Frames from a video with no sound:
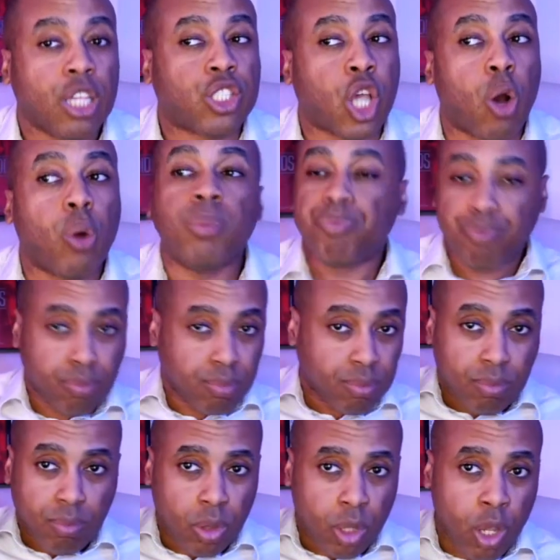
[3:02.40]
So
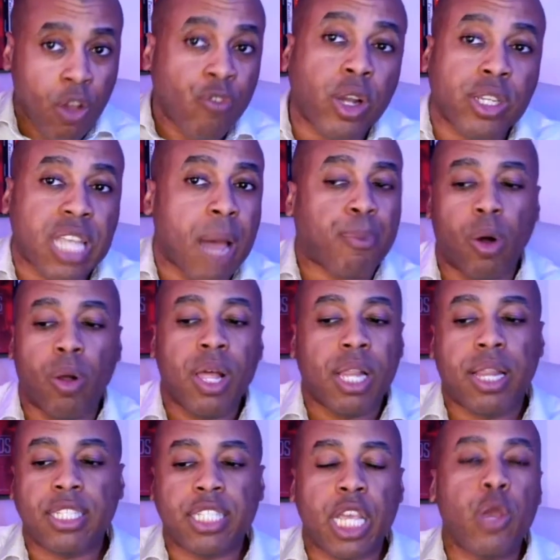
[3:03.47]
for example,
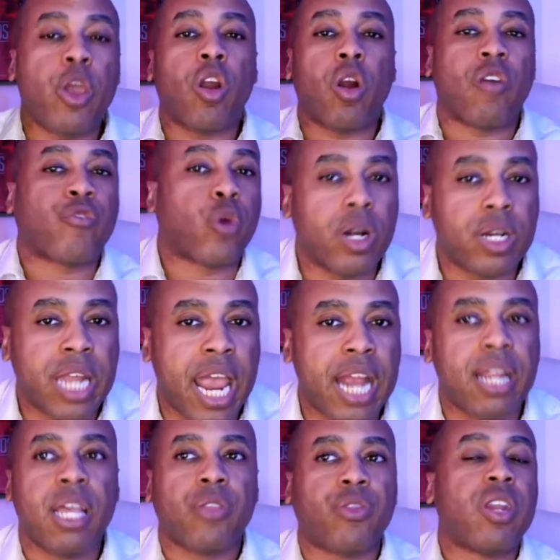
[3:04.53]
let's say you hit her up for a
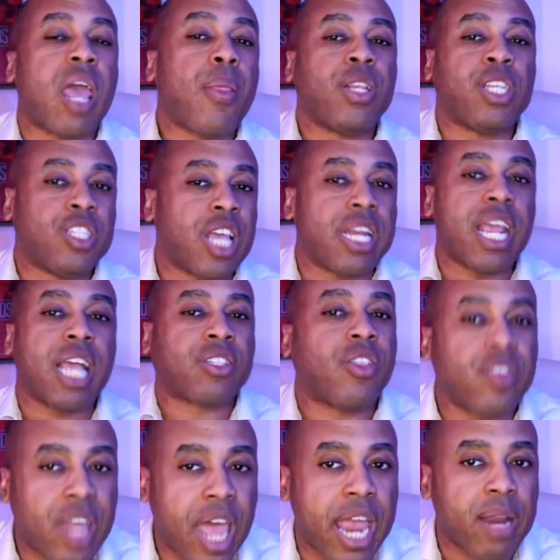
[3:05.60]
date. The day that she said yes to the
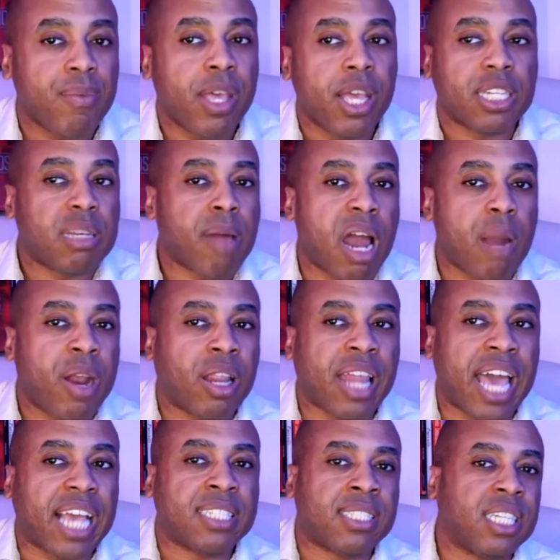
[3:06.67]
date, she might've been at
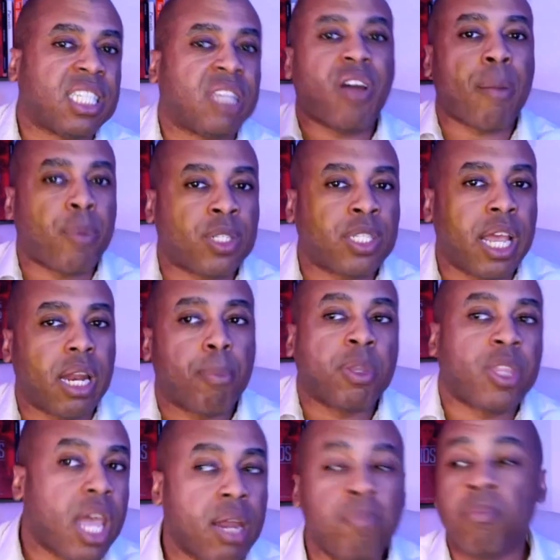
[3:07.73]
like 65%, but
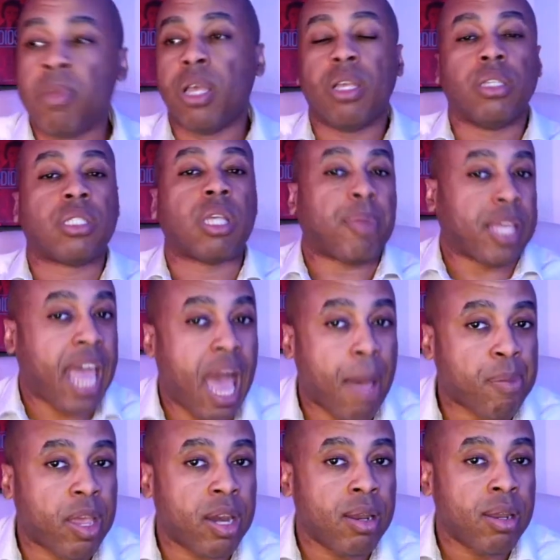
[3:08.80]
then something
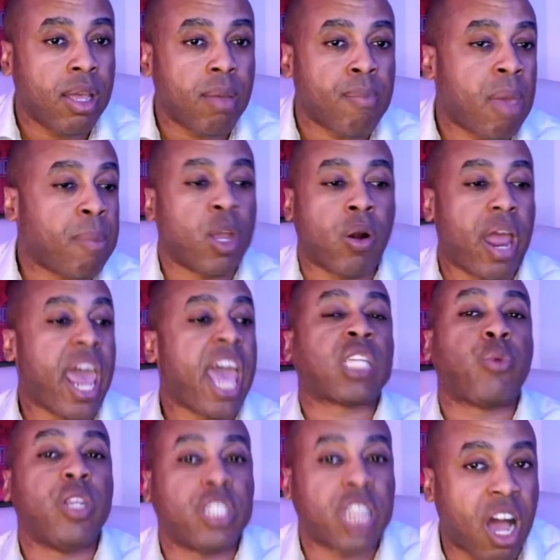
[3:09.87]
happened. Maybe her ex
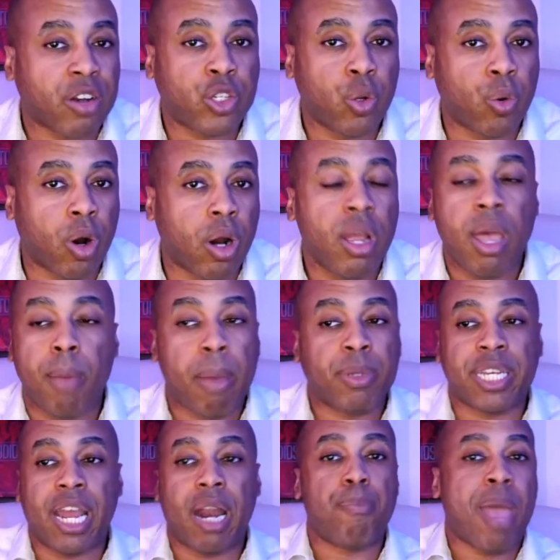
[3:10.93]
reached out to her. Maybe
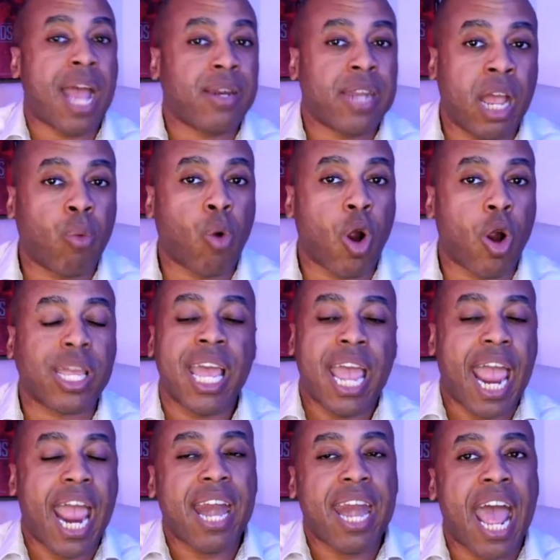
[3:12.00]
she had a bad day at work.
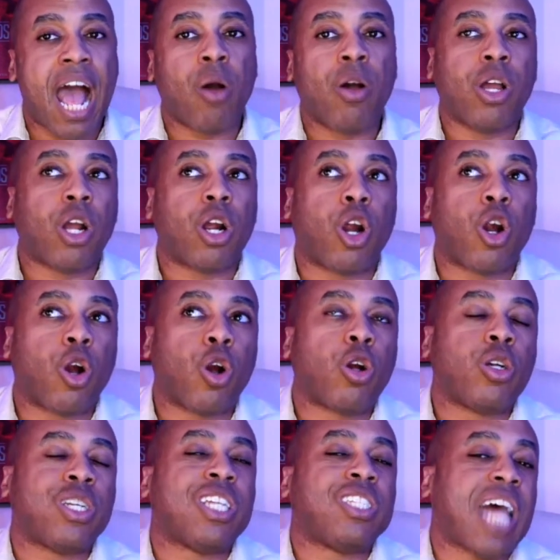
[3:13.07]
And now
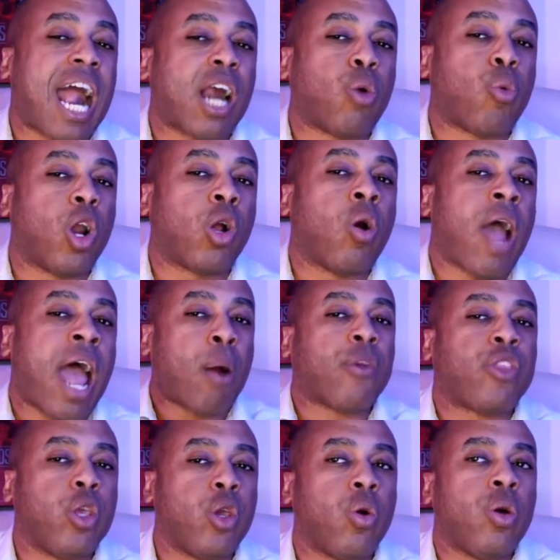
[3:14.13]
her desire to want to go out
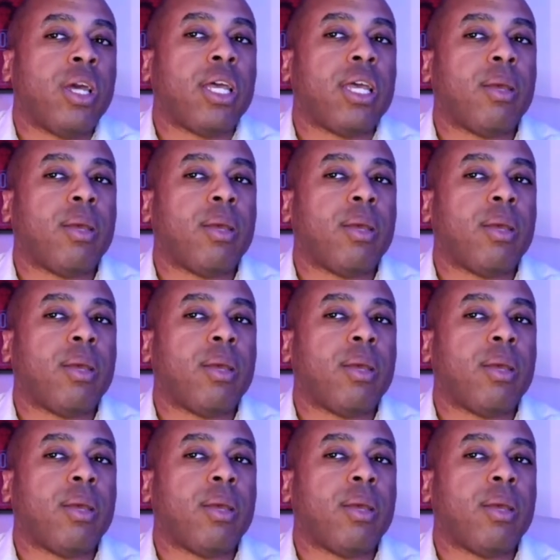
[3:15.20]
with you,